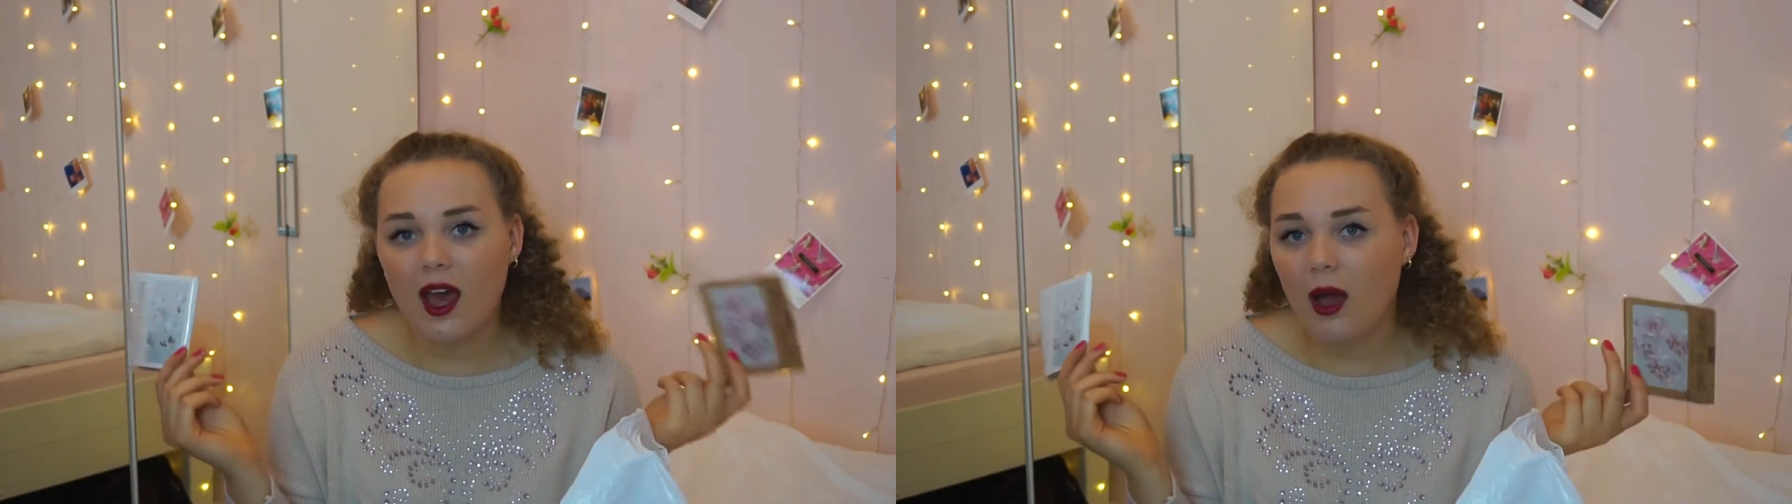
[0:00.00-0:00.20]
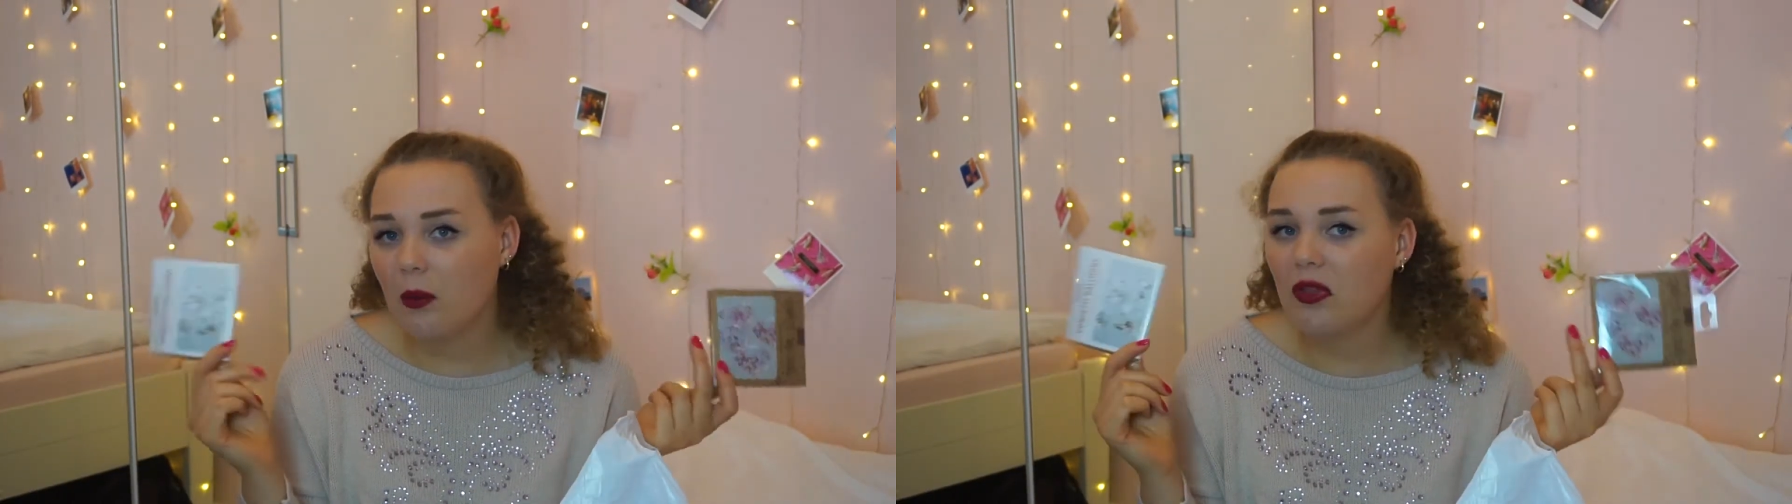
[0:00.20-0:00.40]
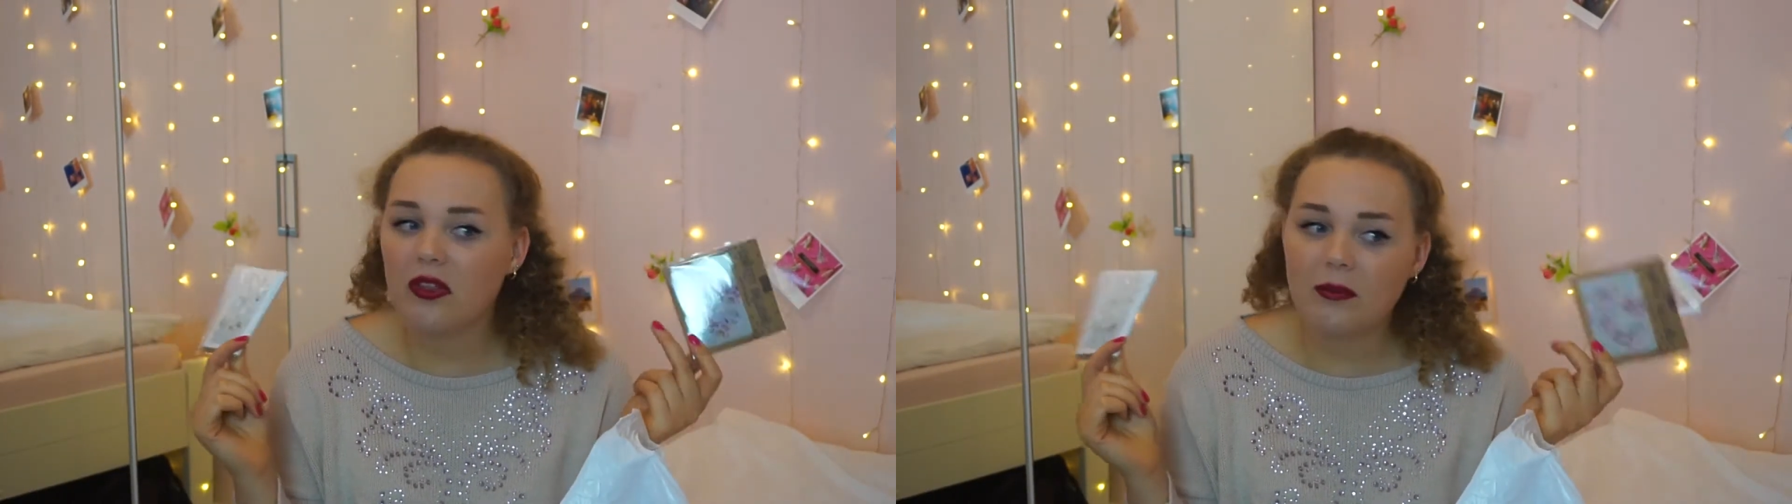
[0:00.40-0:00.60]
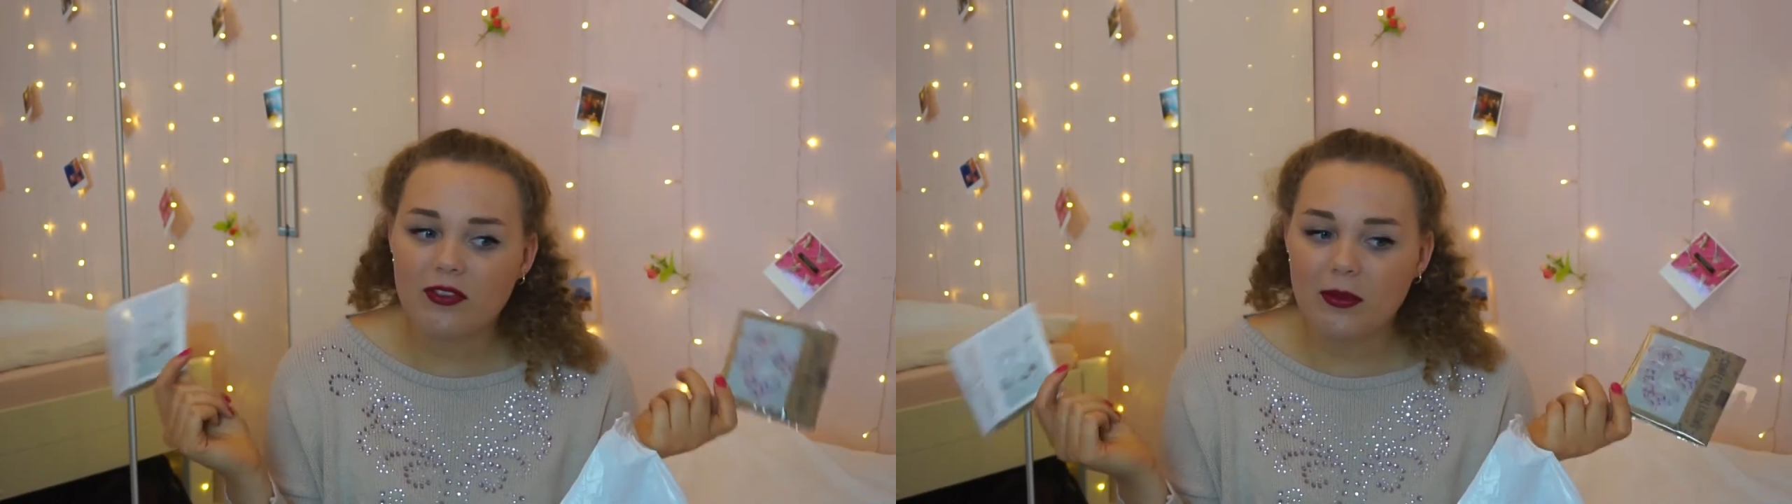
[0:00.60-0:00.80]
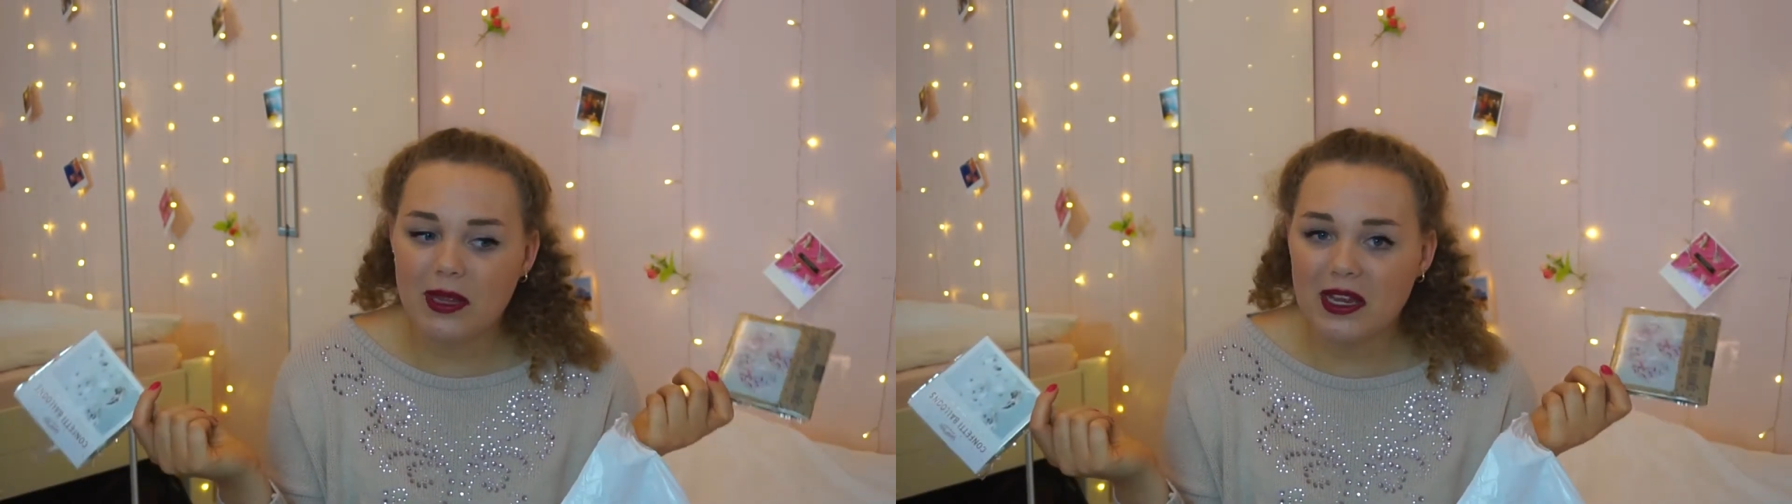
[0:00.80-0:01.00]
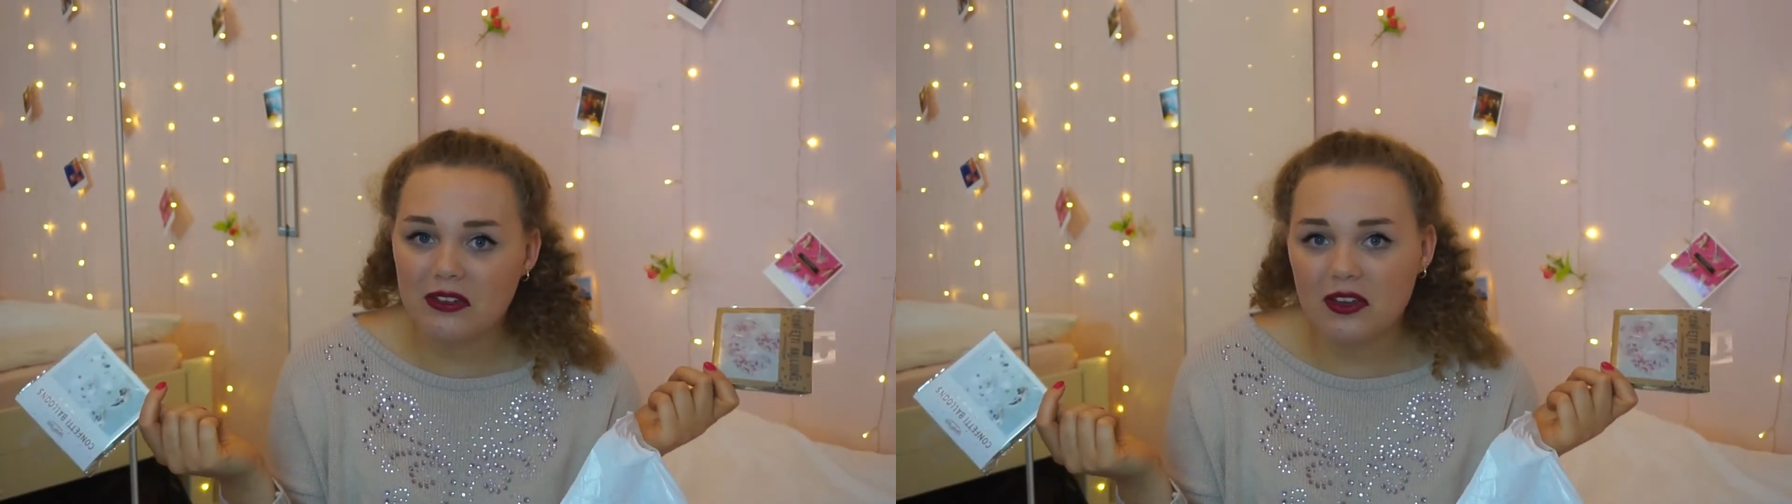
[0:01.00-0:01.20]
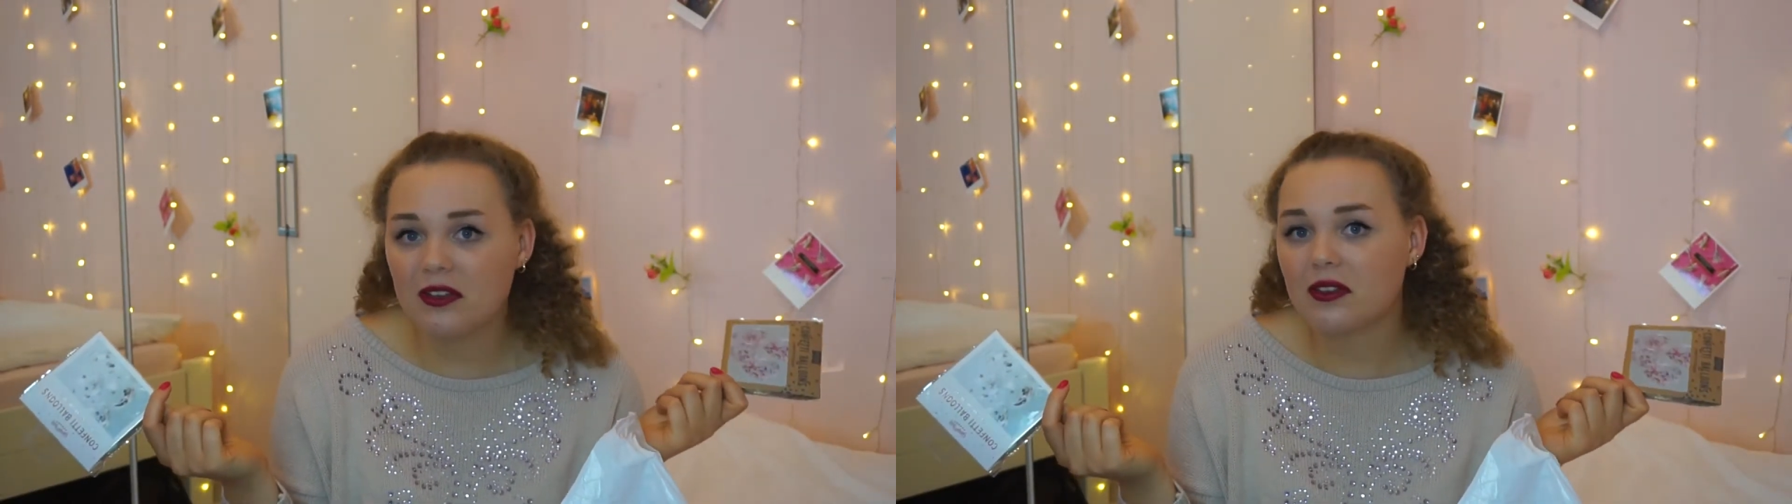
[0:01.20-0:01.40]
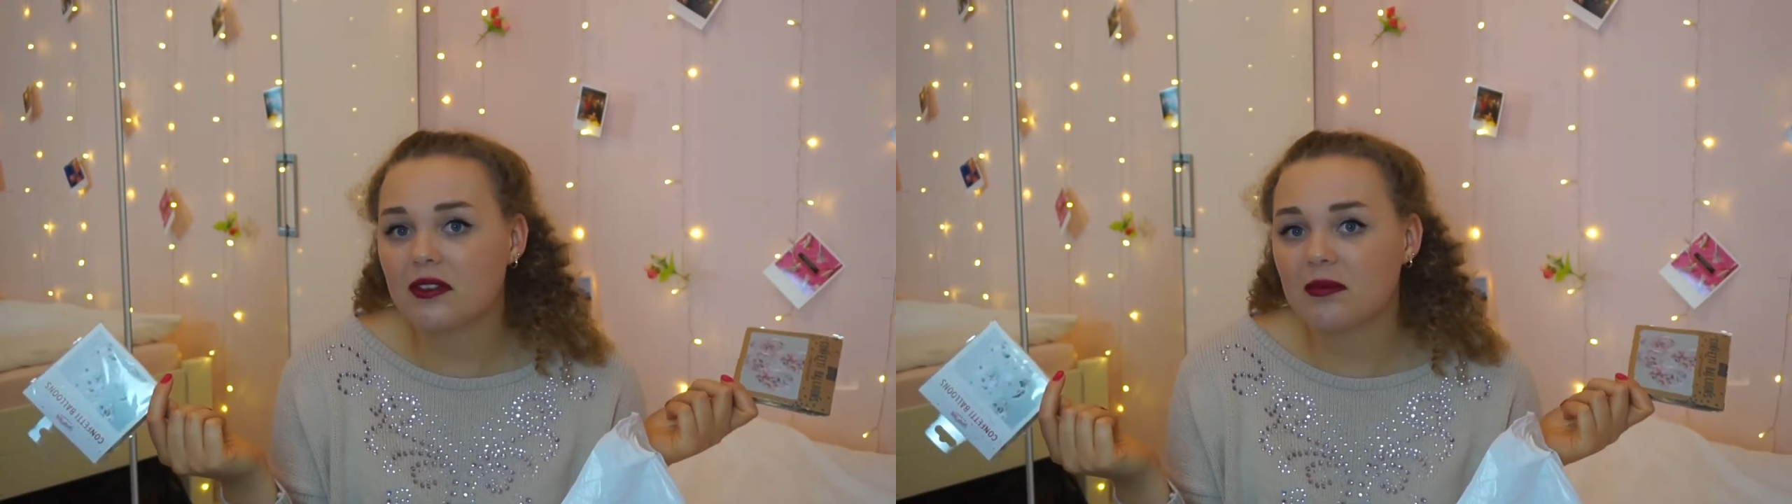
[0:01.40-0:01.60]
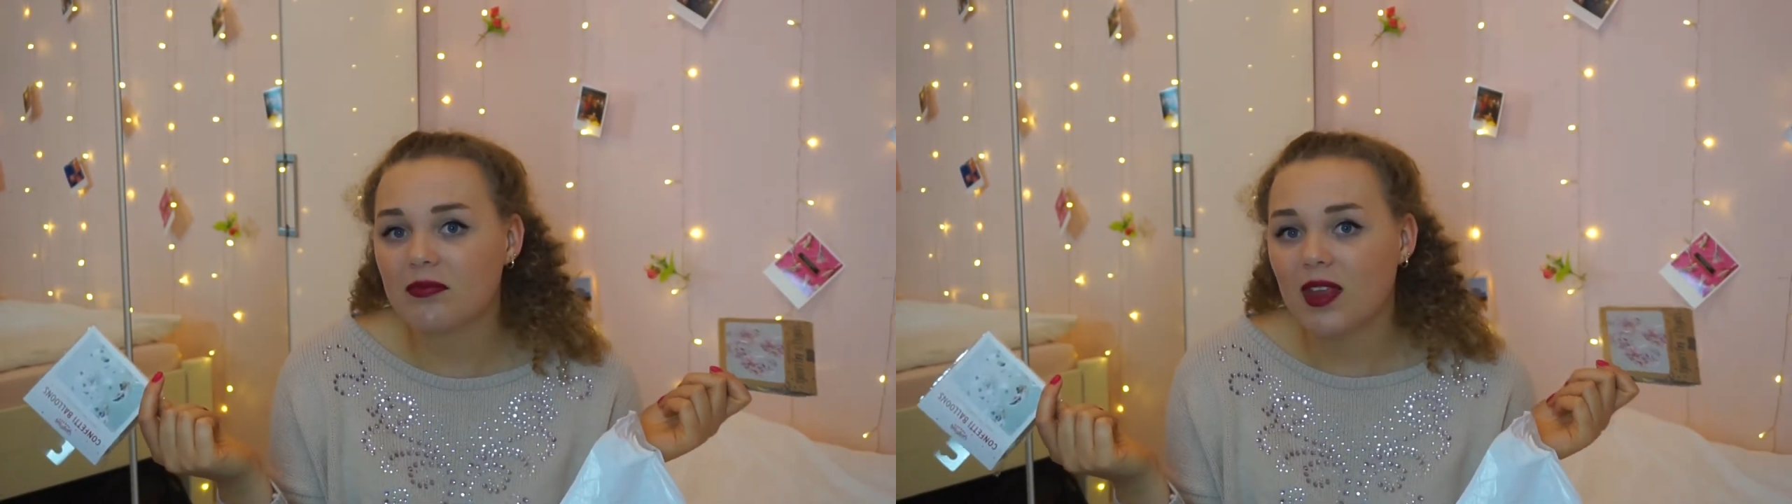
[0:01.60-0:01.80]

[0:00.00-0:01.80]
I want them for pictures.